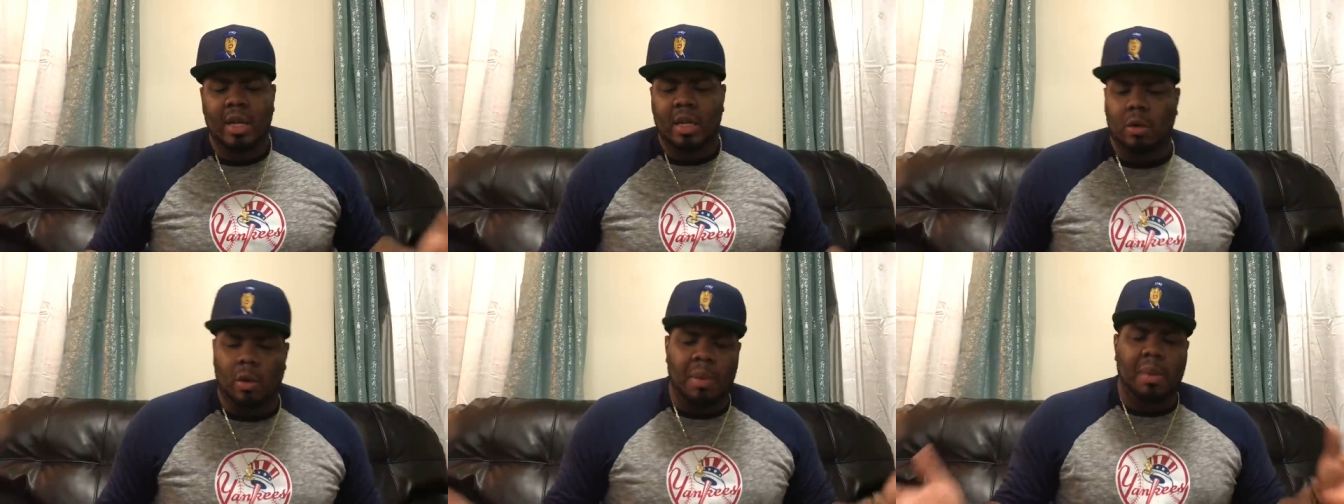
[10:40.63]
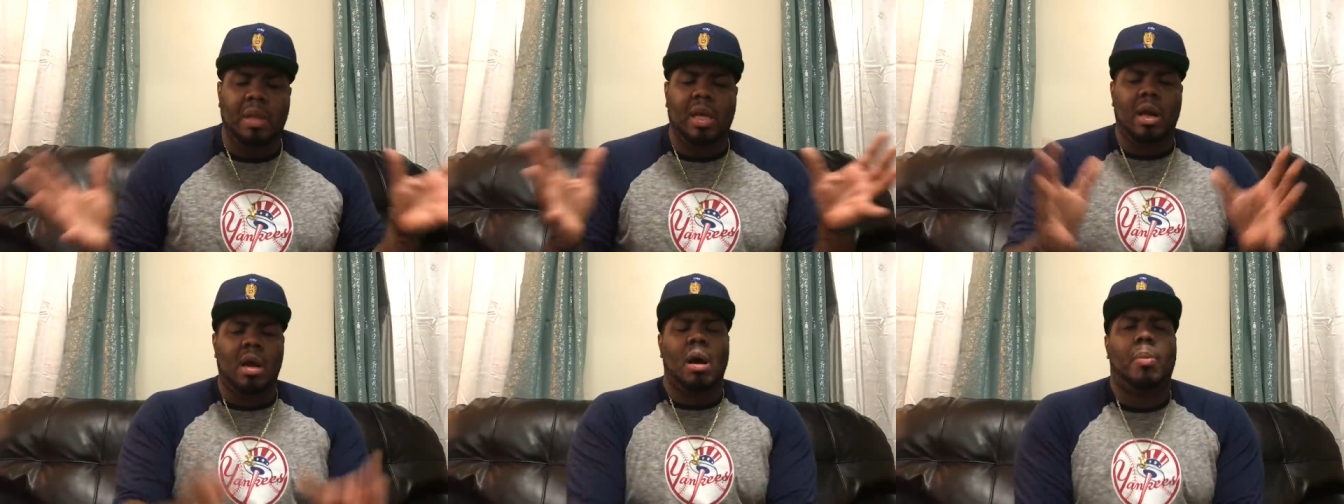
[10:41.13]
You know, maybe they
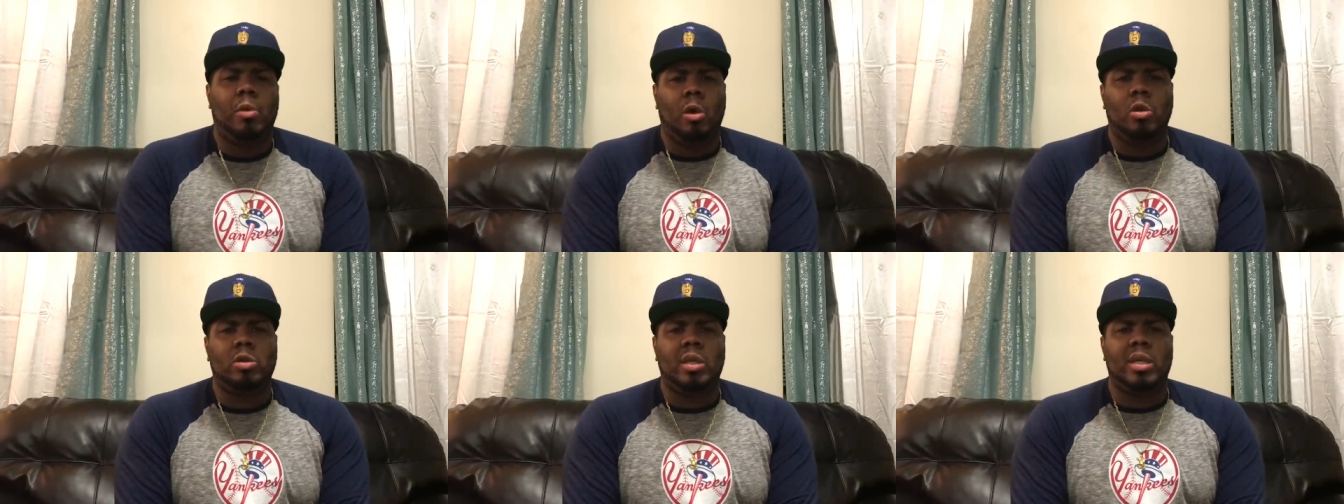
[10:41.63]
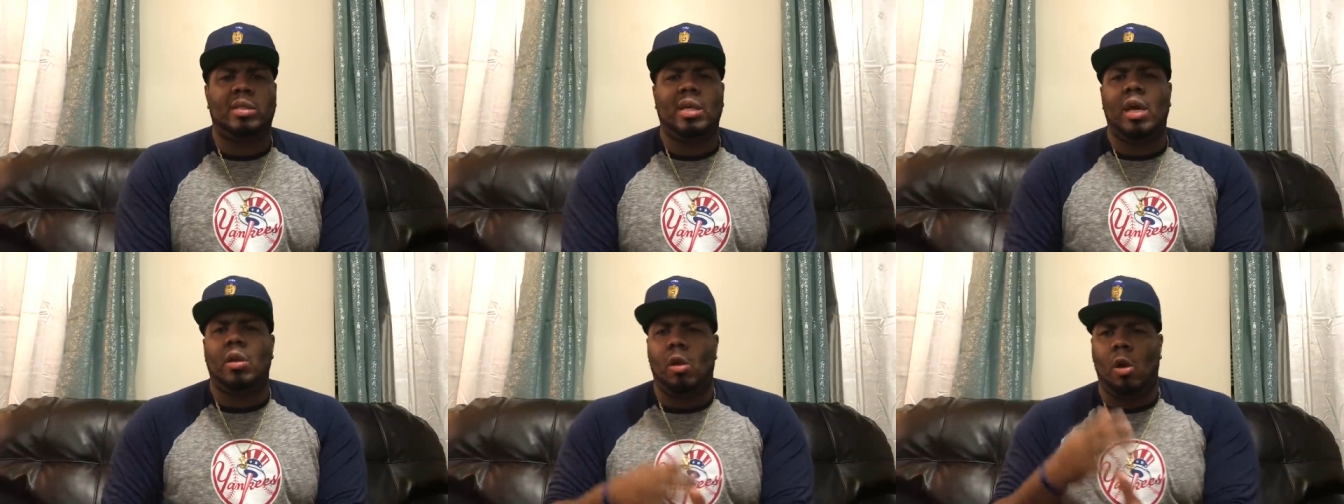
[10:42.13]
can couple those things
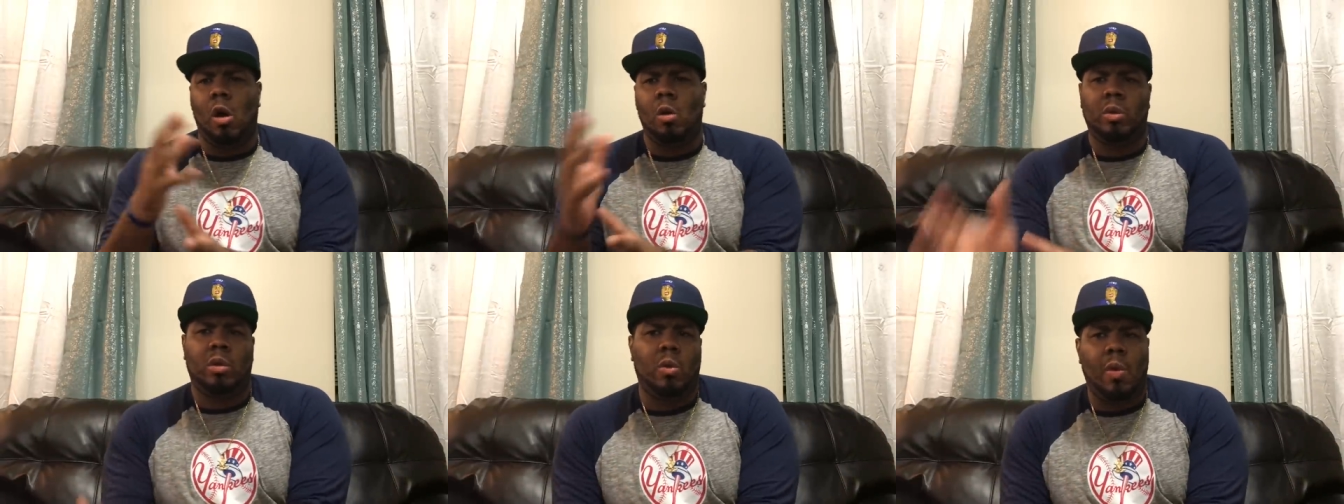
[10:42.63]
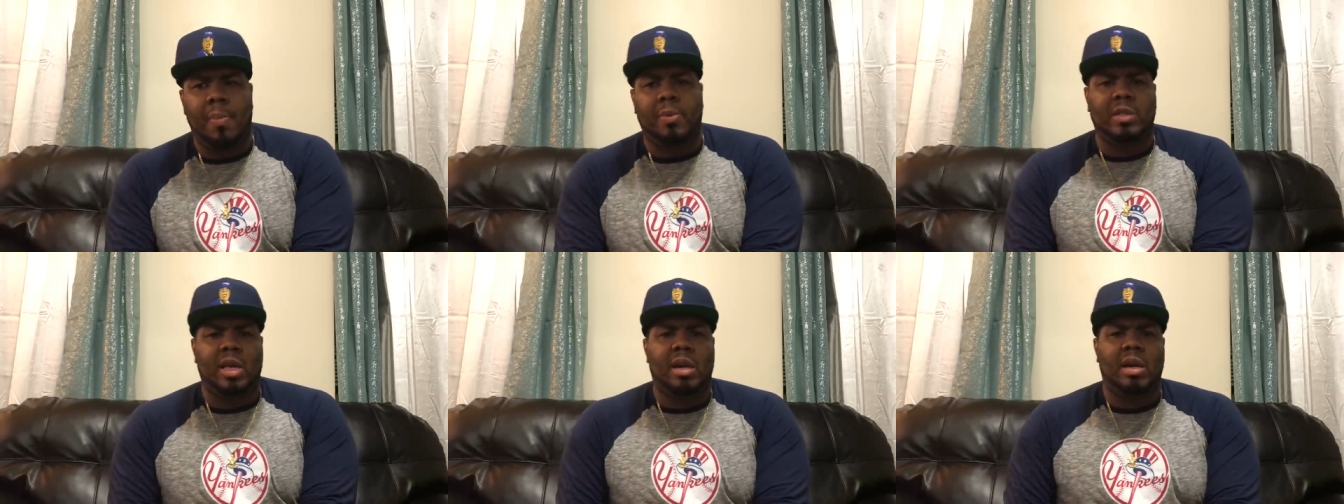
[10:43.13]
together along with their
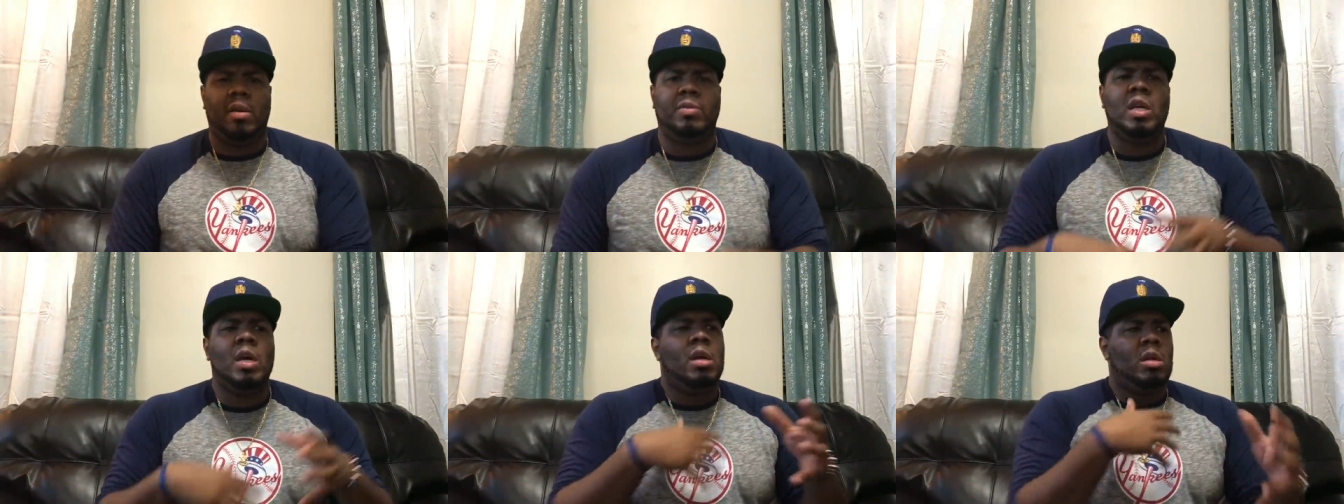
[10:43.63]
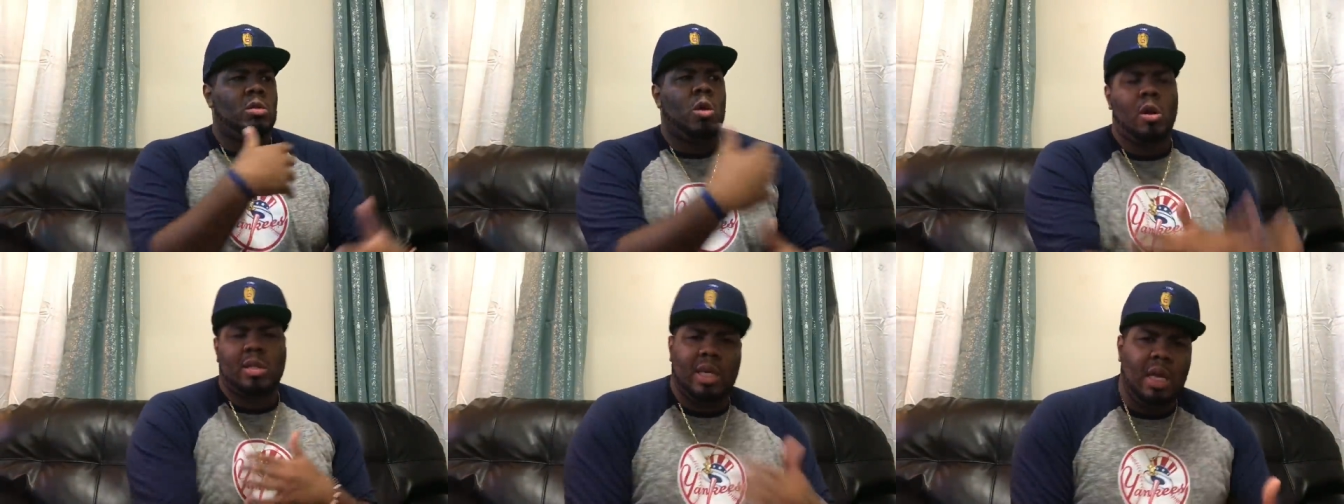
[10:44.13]
representatives,
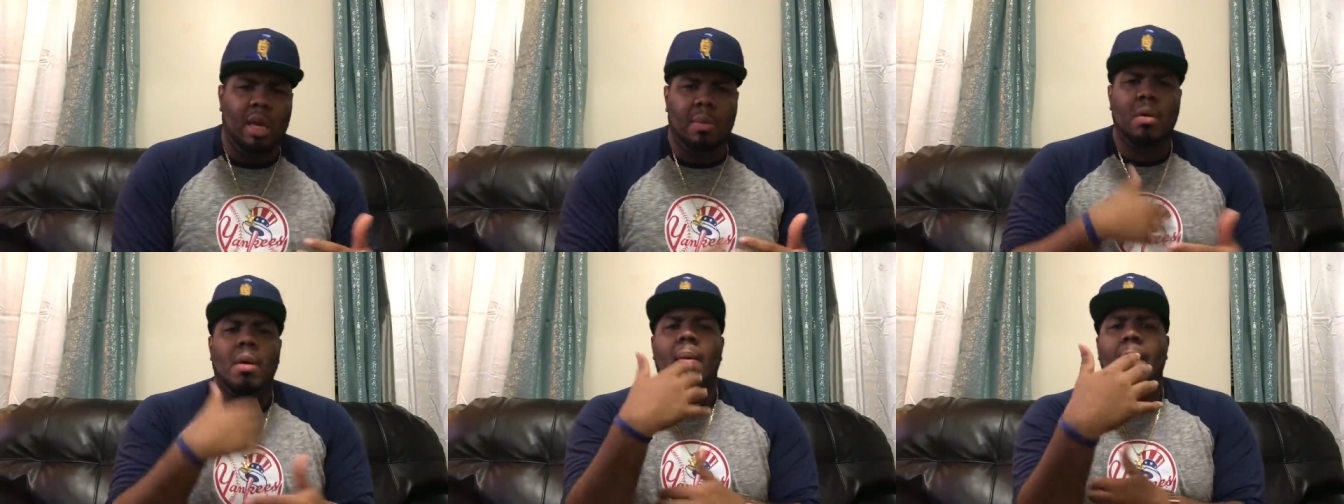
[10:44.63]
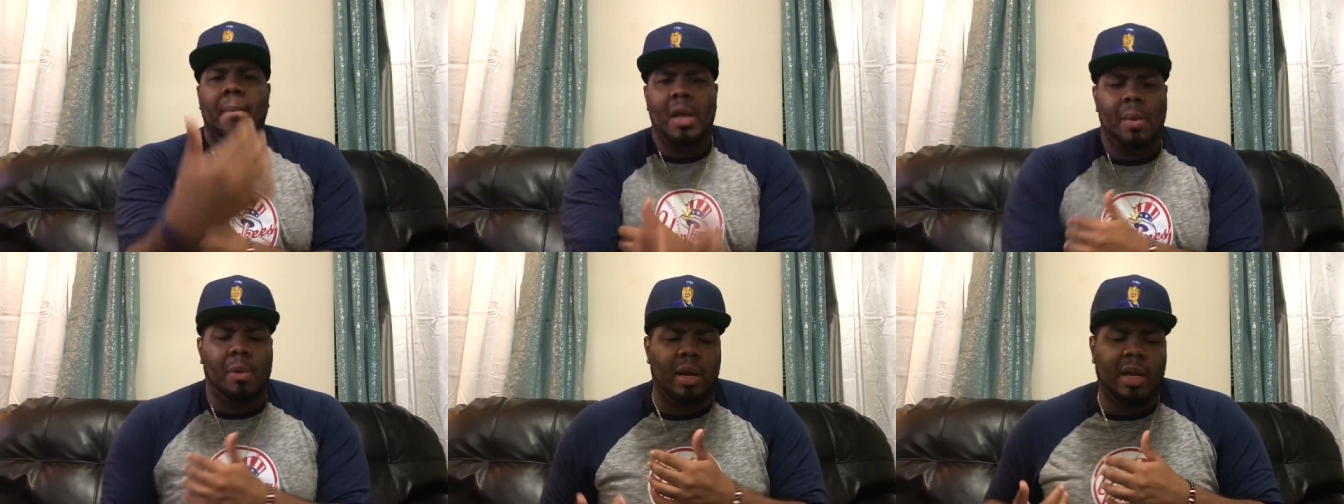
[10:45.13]
talk to him, be
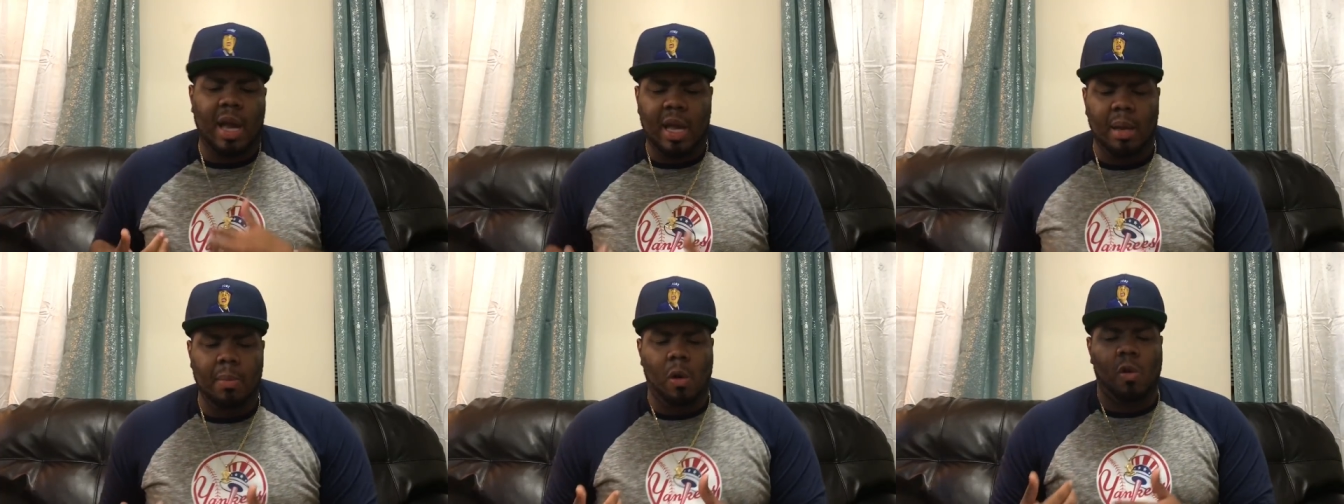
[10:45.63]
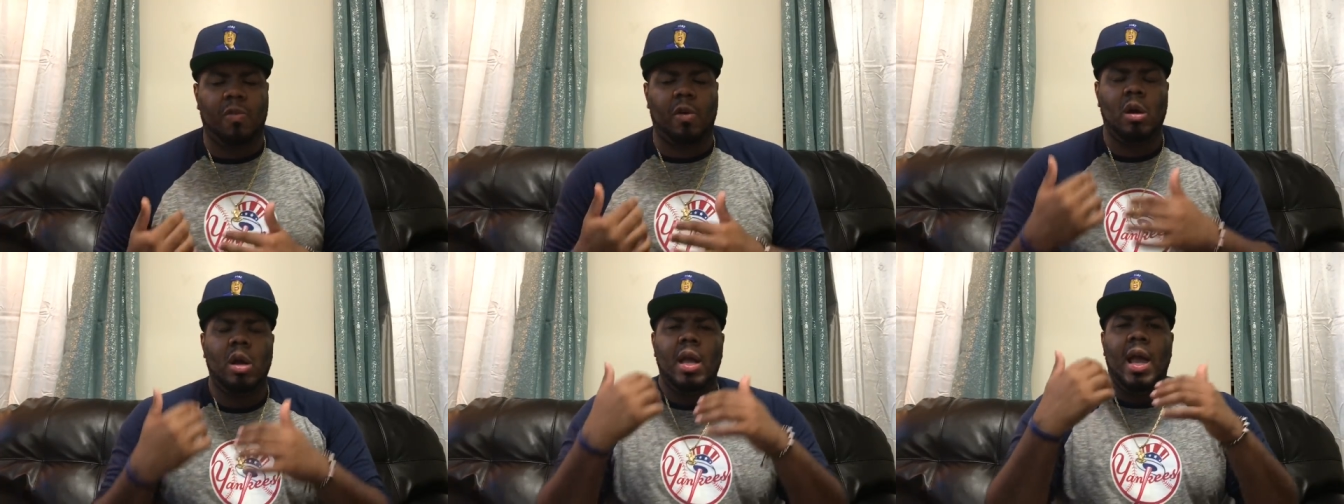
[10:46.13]
able to get him
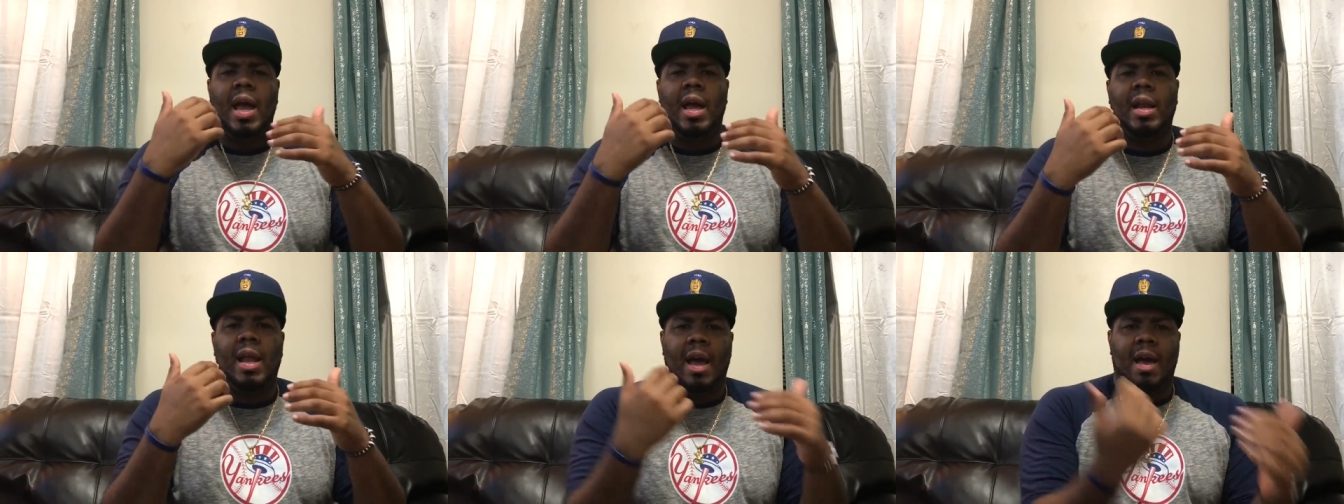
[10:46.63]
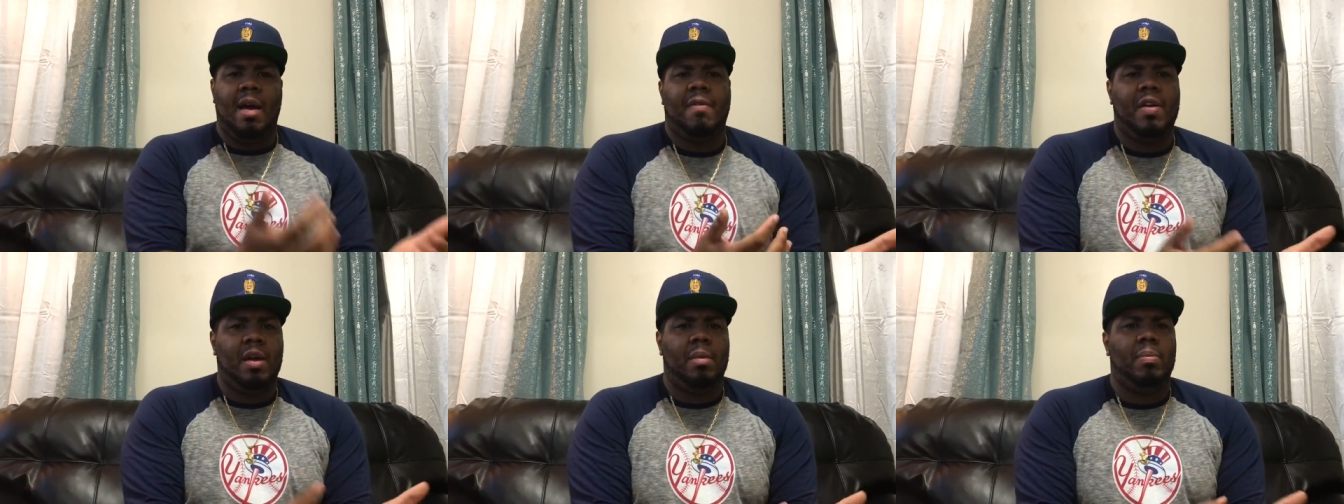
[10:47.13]
over and
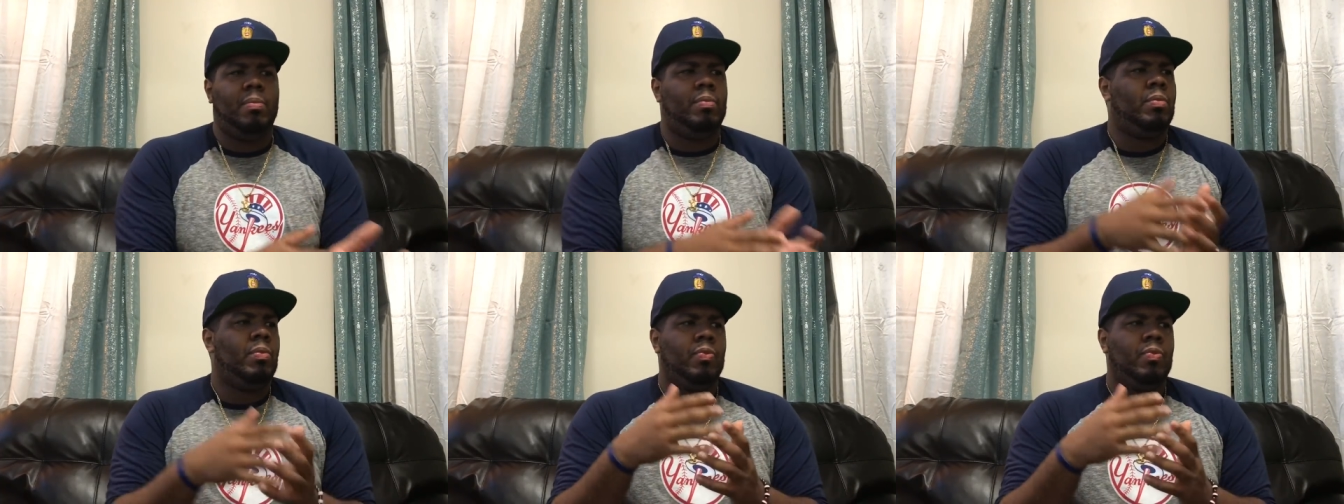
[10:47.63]
have him,